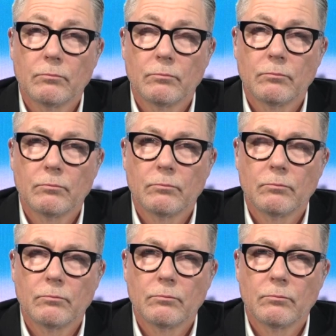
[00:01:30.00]
working from
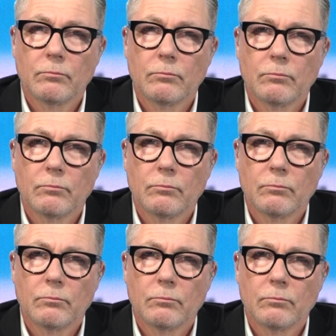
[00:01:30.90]
home is not
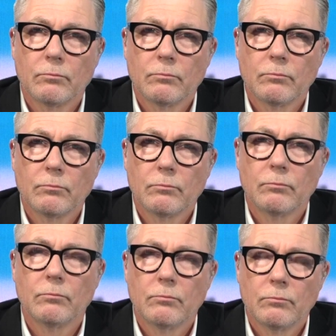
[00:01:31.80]
working.
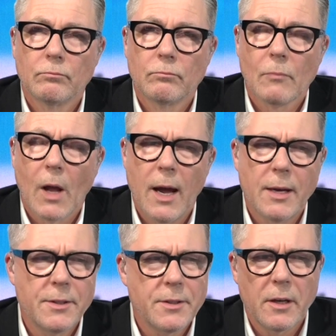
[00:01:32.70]
Mm.
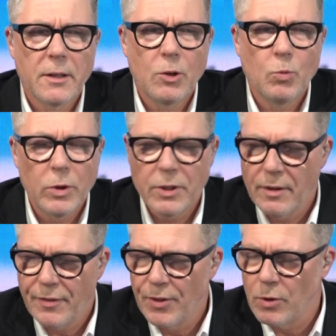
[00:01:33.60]
And you wouldn't have
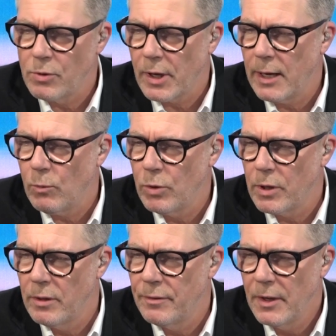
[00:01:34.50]
thought it would
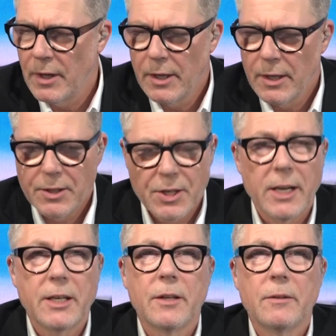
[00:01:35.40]
have
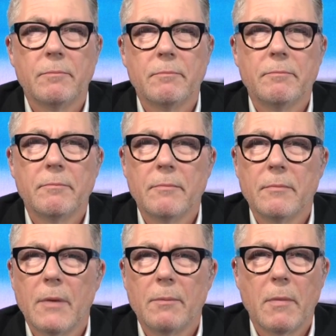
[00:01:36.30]
taken
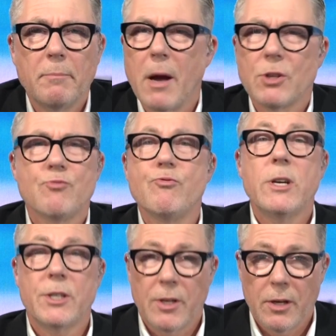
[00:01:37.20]
much
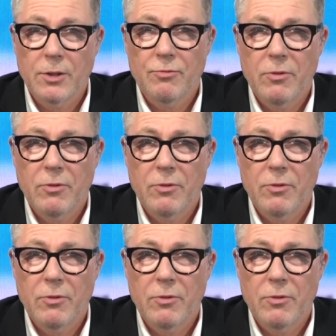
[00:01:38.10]
research,